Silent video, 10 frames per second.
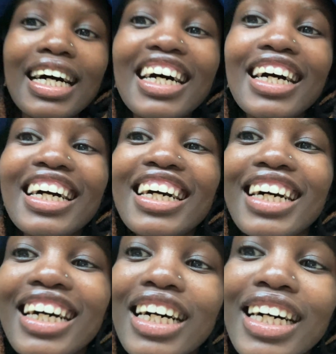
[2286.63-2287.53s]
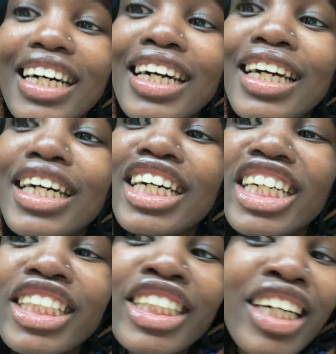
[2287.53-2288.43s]

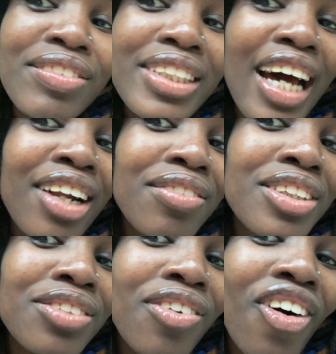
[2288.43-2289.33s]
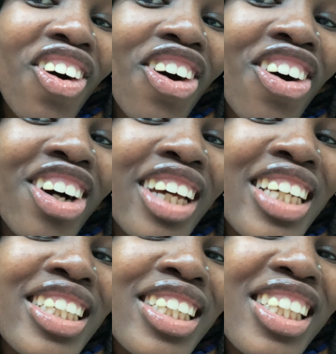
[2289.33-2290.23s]
I'm tired of this Hong Kong,
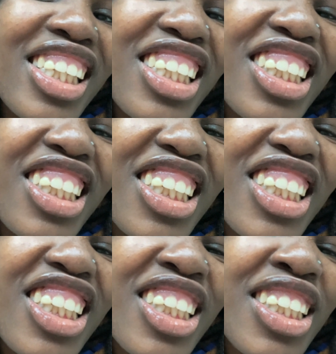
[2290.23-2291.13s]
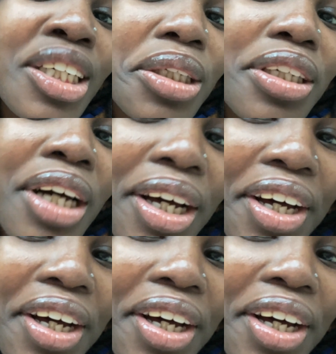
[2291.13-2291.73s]
isn't it?